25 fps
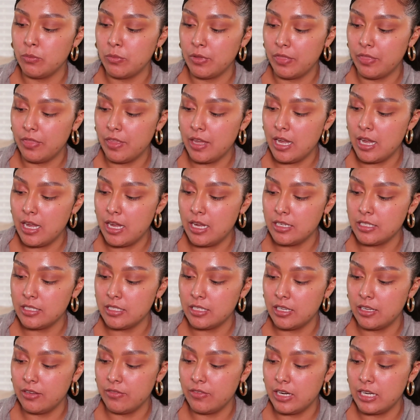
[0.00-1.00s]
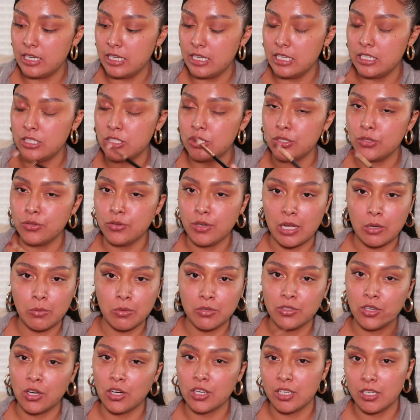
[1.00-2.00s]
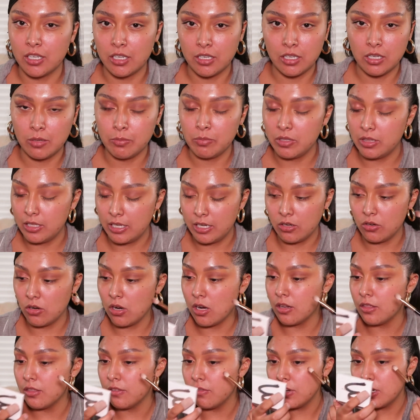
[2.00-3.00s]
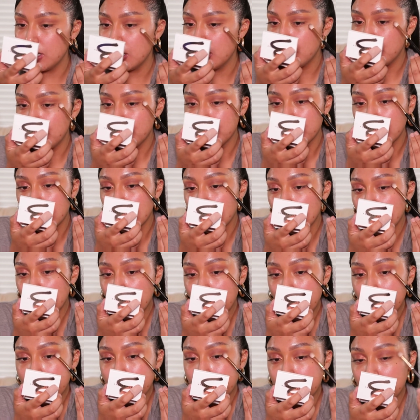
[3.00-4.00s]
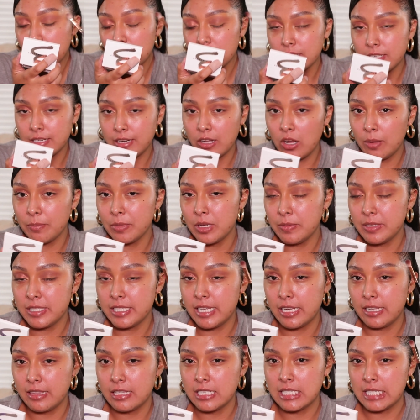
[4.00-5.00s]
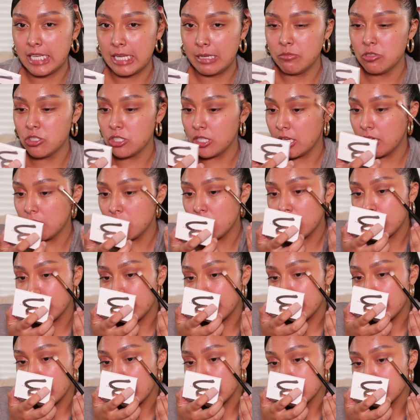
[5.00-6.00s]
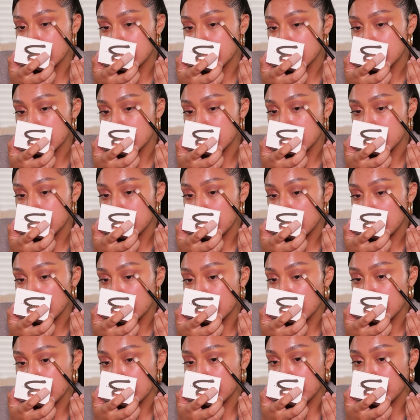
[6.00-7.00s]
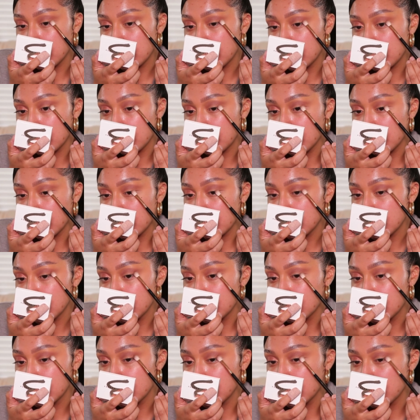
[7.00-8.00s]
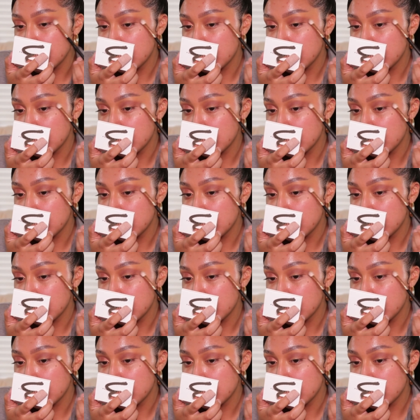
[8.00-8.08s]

with that. If I need to, I will darken it up later on in the video. But now I'm going to be taking the same shade on that smaller blending brush.